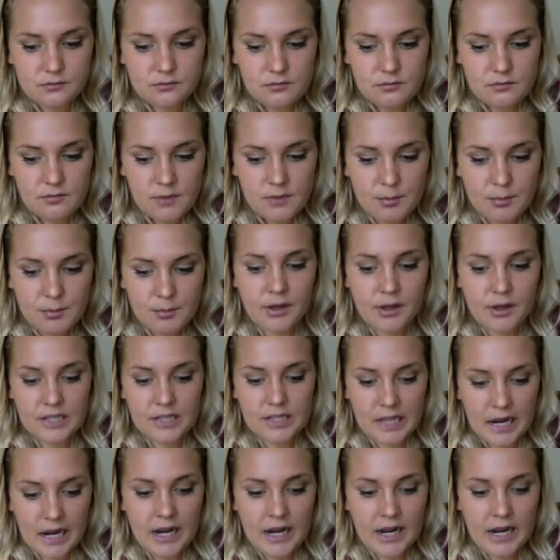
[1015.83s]
But
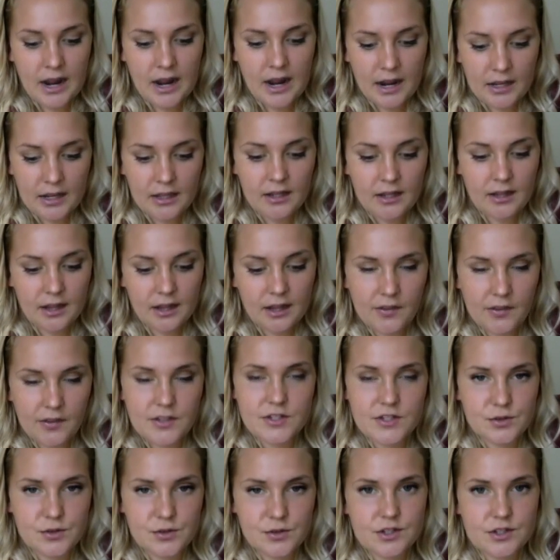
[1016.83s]
yeah, I like
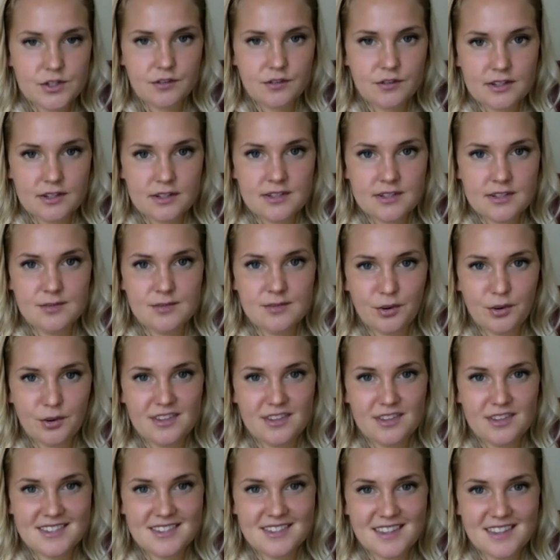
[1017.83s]
to use service more
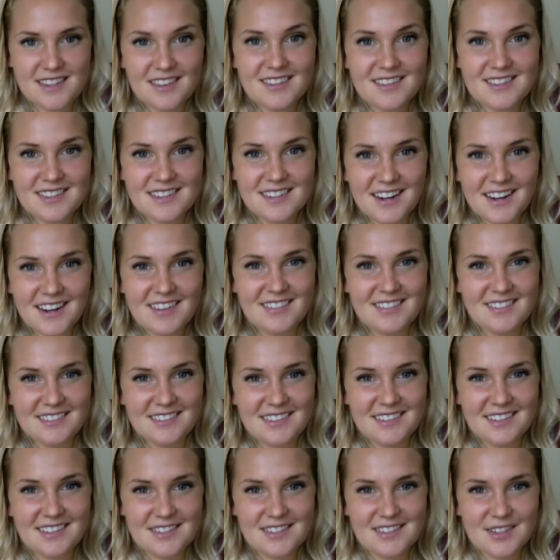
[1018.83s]
than sales now.
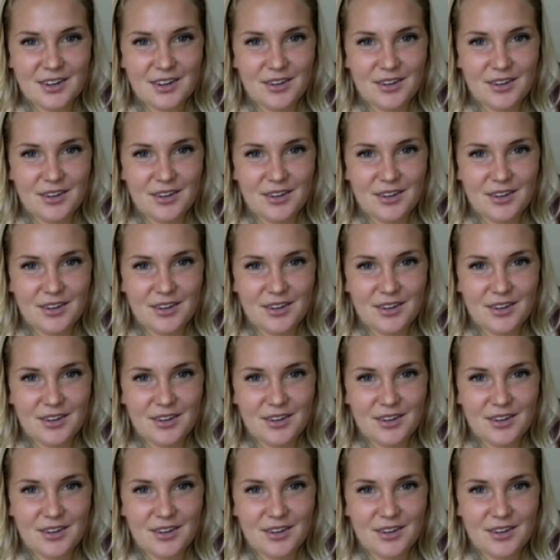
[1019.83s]
And so